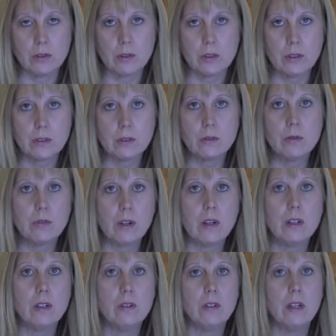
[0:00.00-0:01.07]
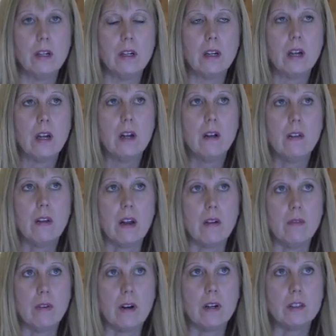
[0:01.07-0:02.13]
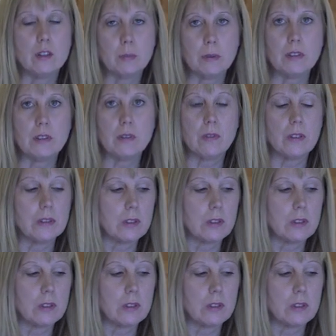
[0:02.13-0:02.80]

So this is very unique and very specific.